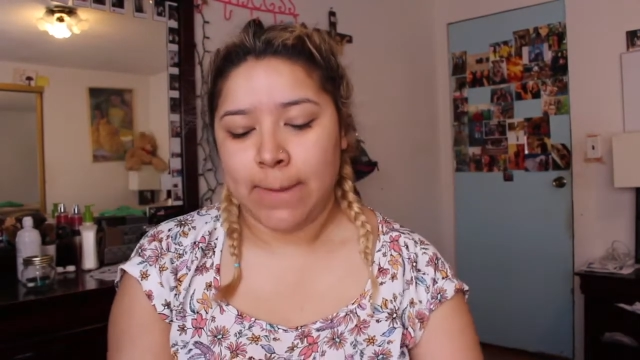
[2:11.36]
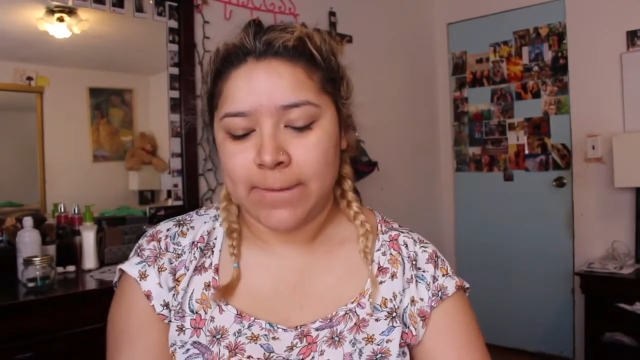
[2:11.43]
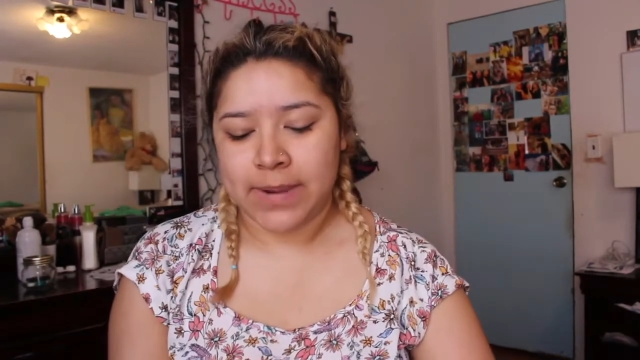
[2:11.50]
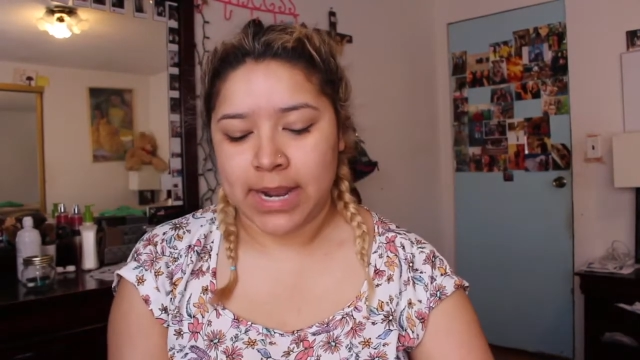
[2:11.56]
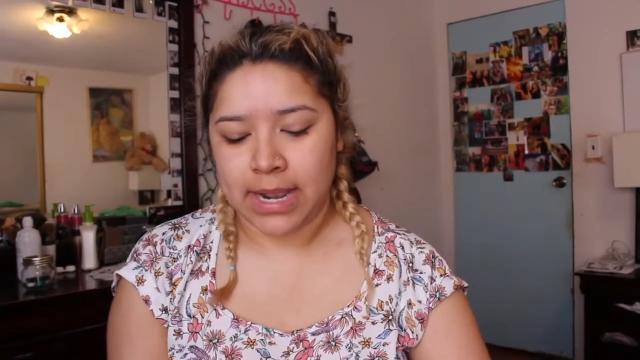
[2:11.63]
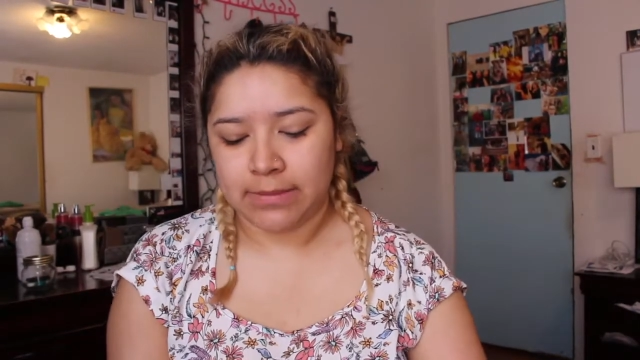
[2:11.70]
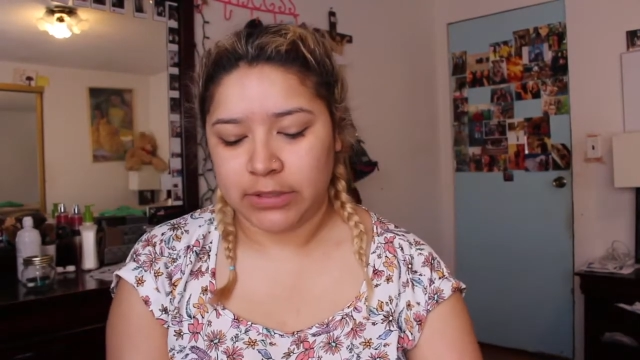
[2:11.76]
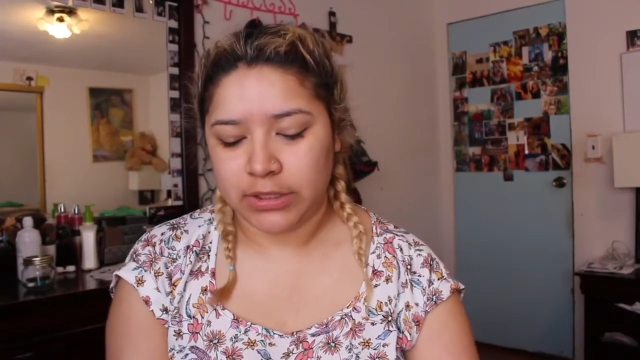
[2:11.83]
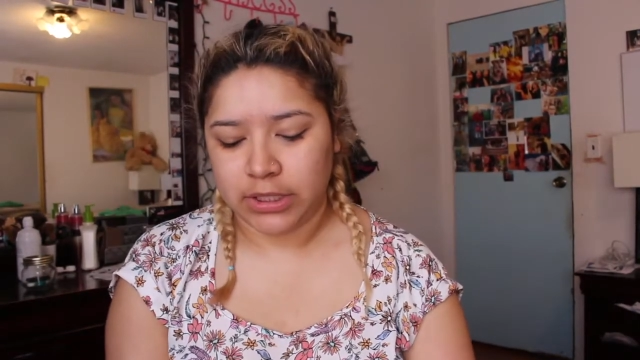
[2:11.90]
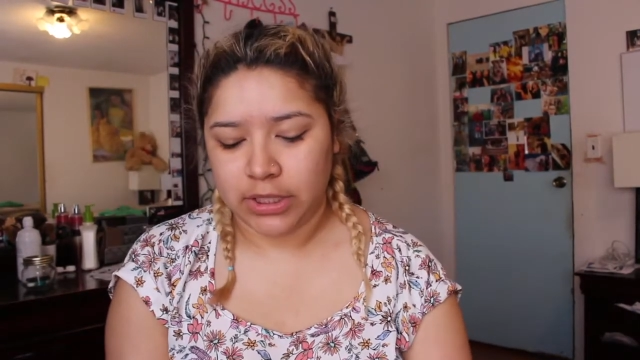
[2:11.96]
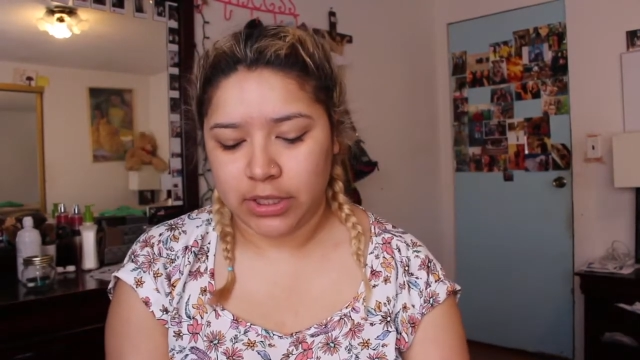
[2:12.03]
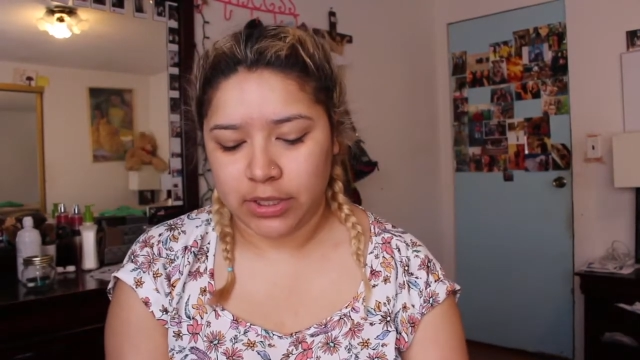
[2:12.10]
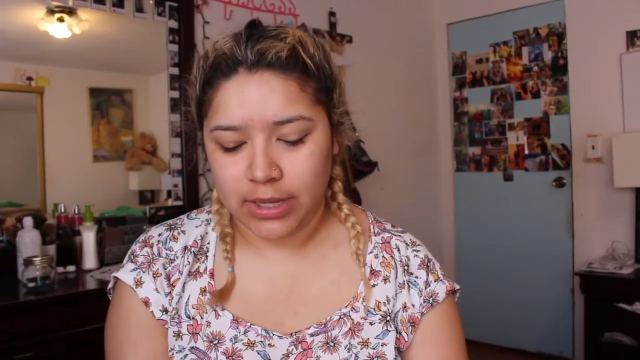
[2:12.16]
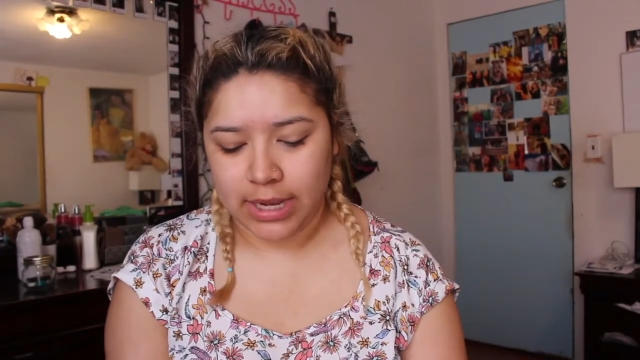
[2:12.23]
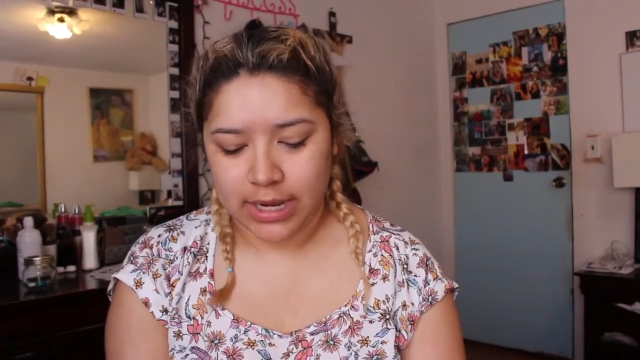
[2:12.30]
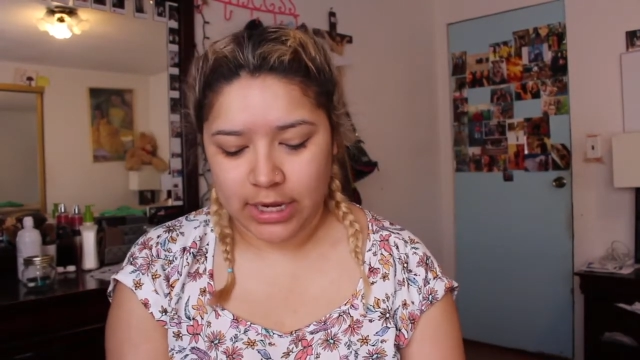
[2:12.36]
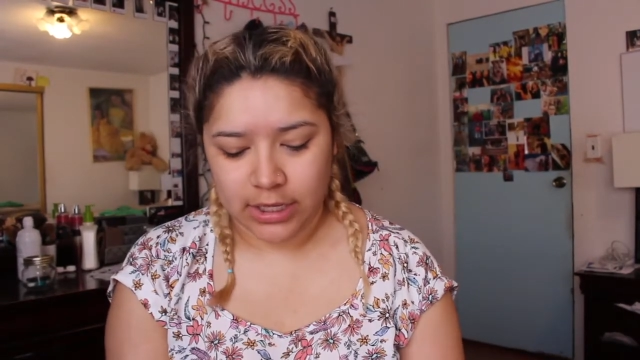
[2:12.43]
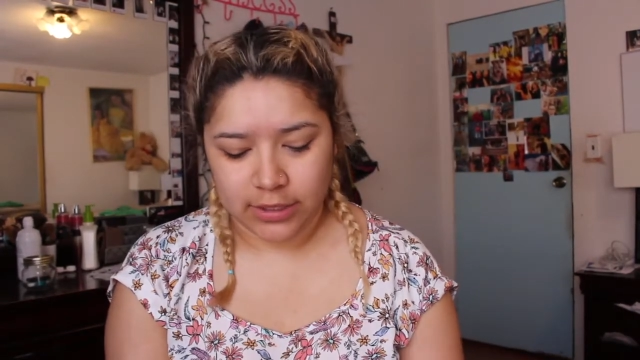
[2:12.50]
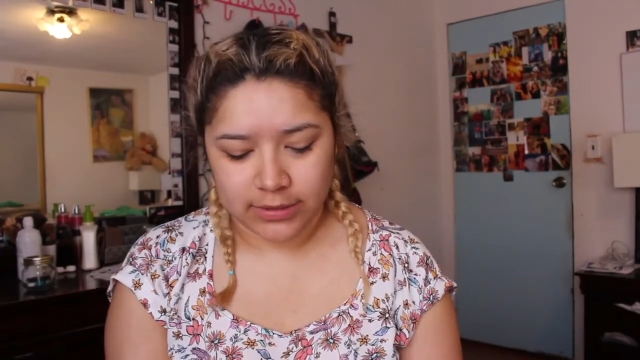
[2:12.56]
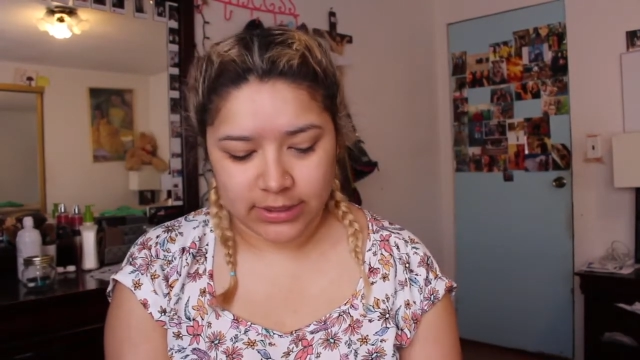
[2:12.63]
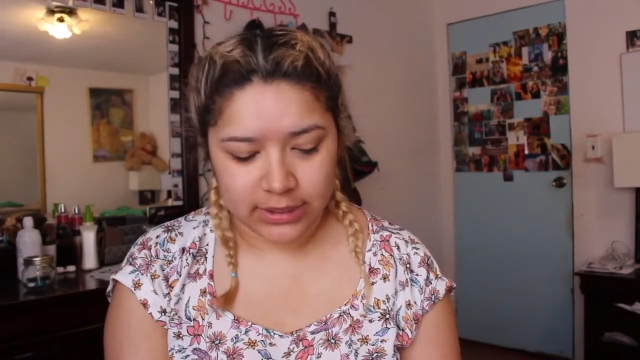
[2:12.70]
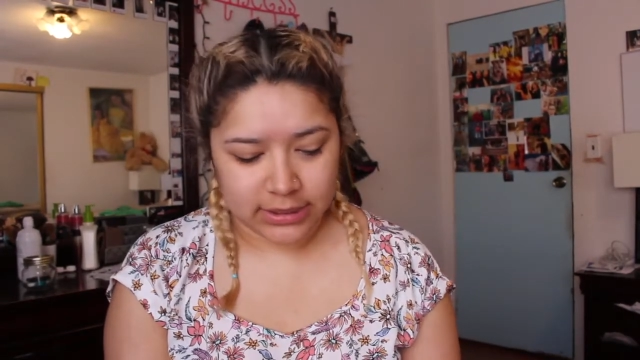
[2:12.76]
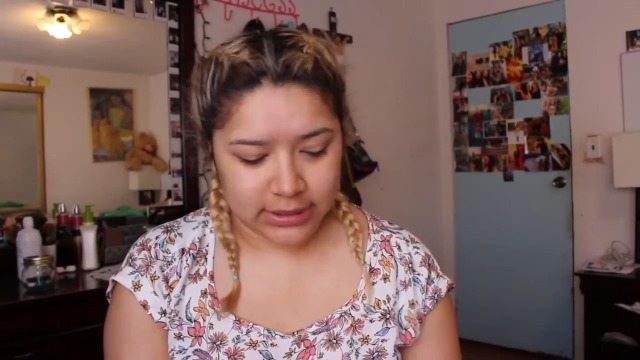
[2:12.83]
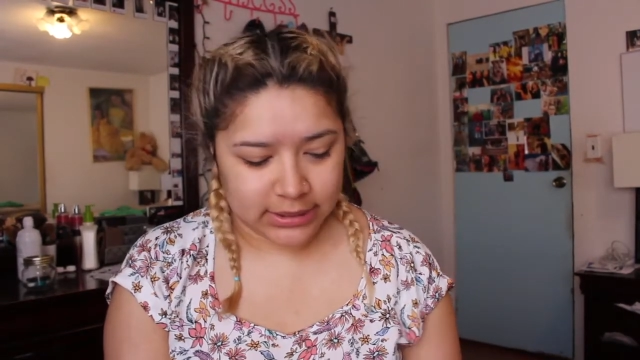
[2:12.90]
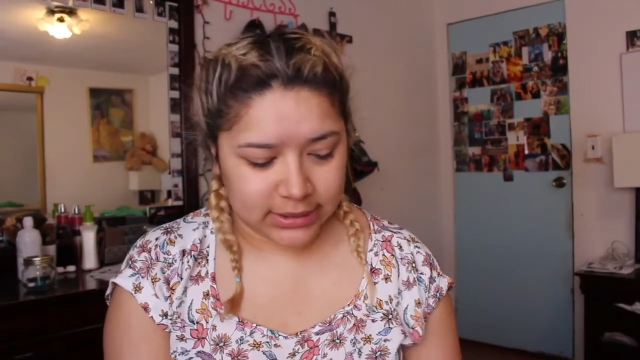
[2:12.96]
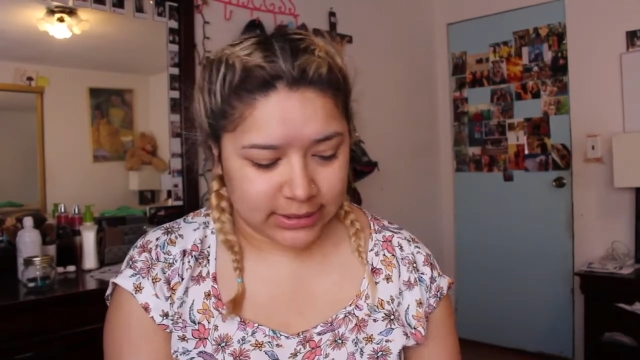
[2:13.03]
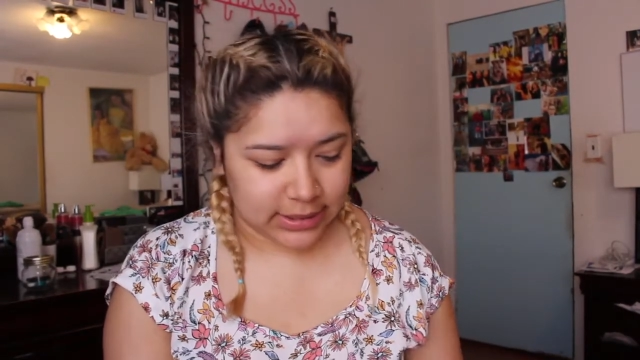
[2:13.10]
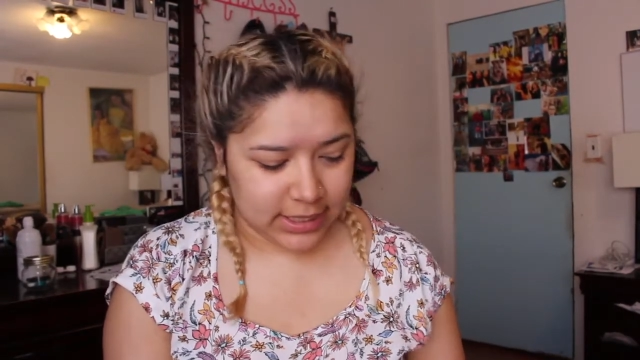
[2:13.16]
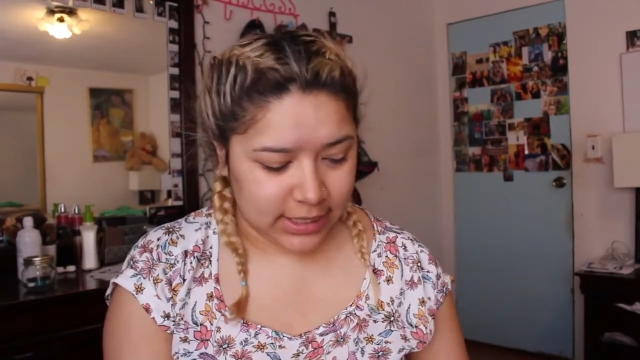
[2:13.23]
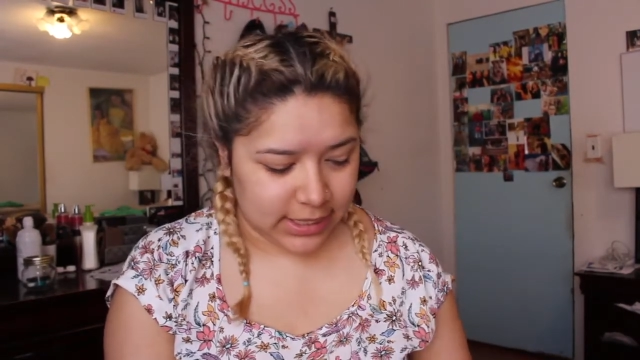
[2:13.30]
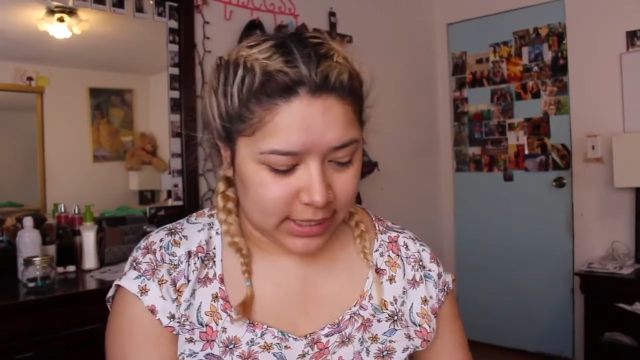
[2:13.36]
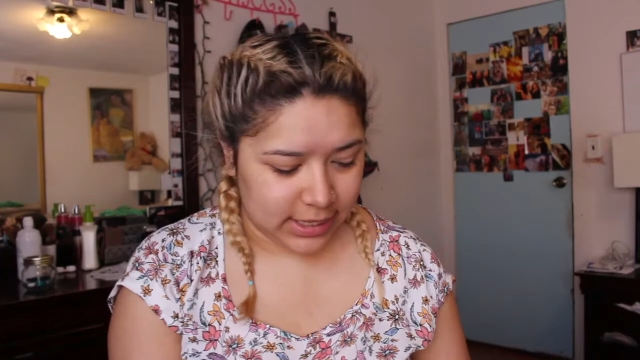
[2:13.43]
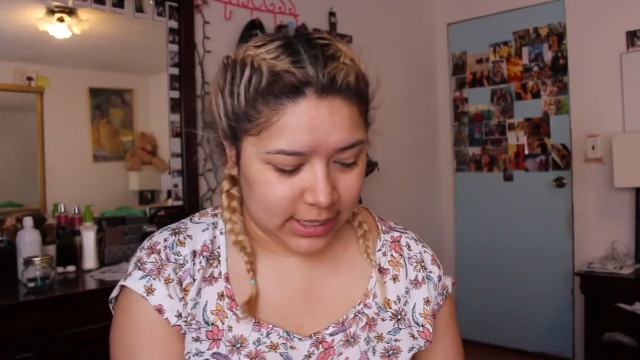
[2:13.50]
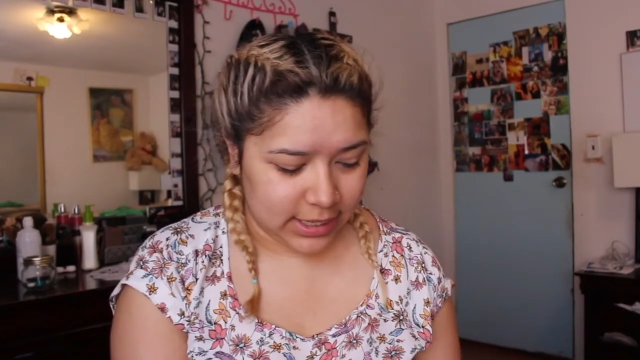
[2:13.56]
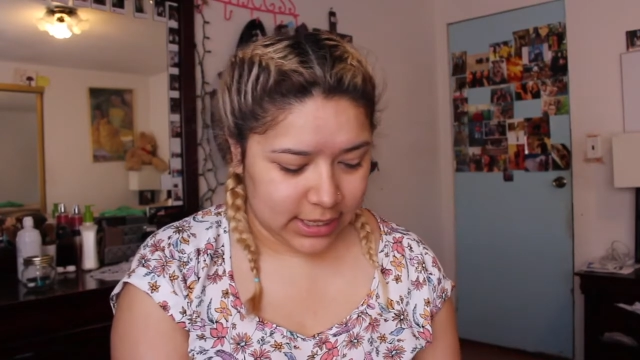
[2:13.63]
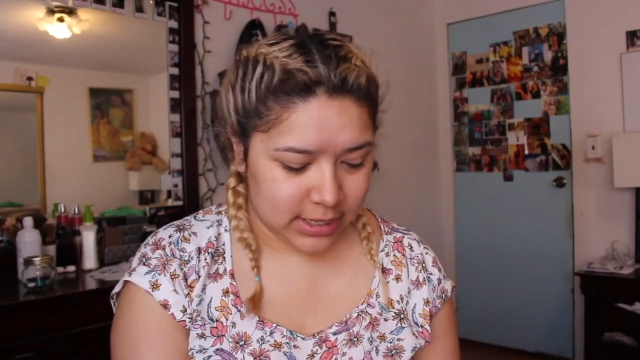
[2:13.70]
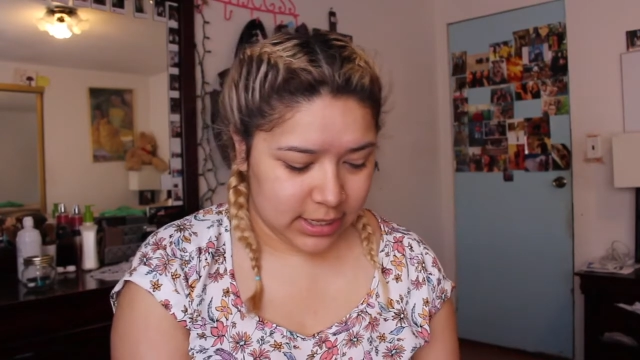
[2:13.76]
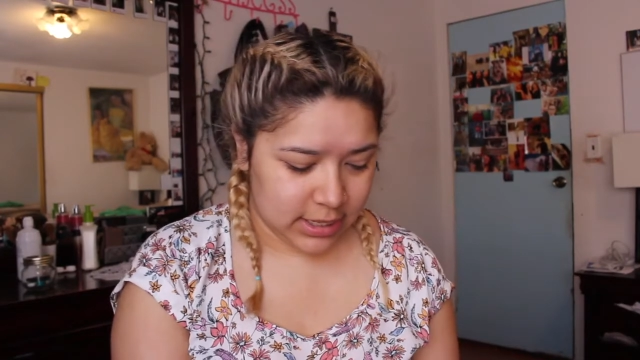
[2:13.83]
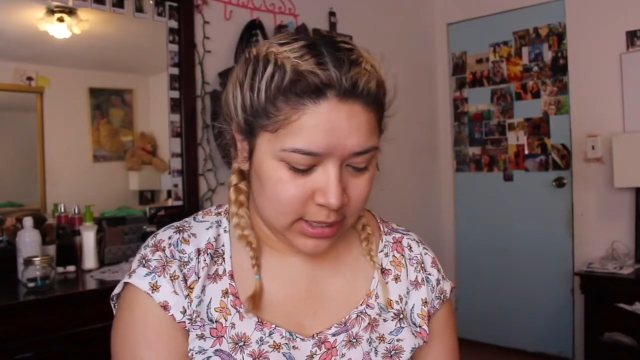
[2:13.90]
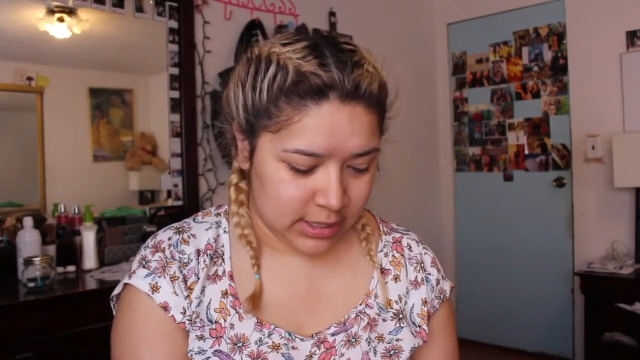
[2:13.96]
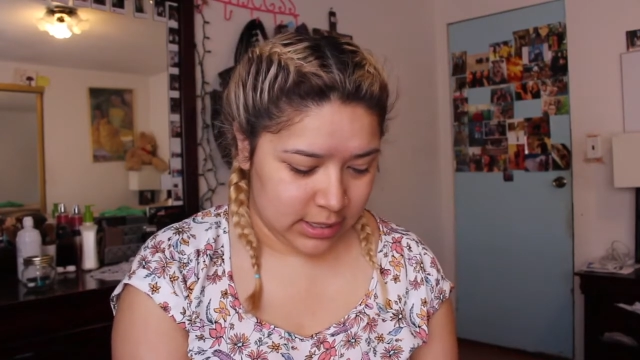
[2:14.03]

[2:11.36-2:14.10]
but I'm just gonna go ahead and use it to set it in.